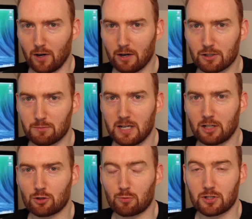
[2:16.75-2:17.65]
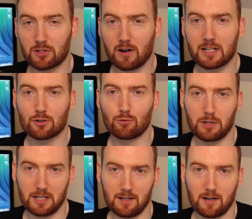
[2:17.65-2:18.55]
virus makers were starting to
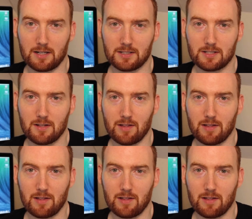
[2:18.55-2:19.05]
realize